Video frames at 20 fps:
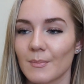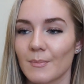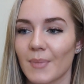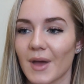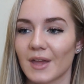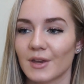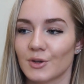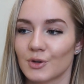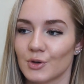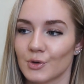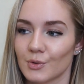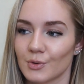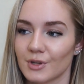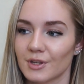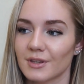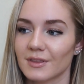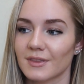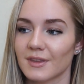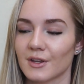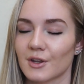by
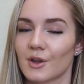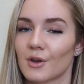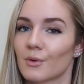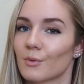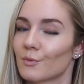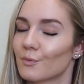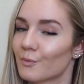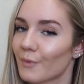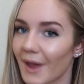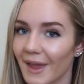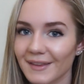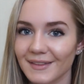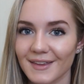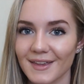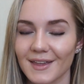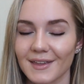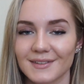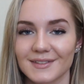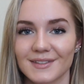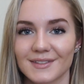doing the correct
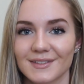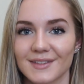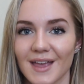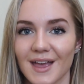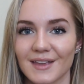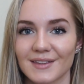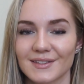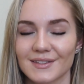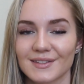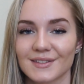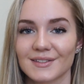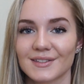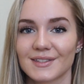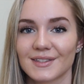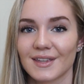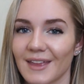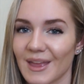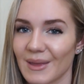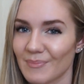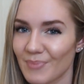exercises
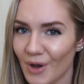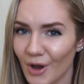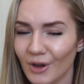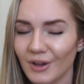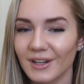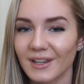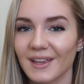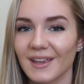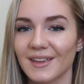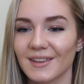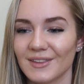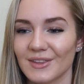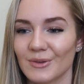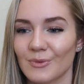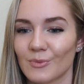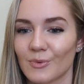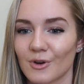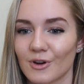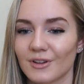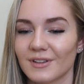and putting in
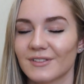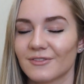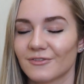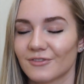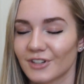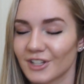the work,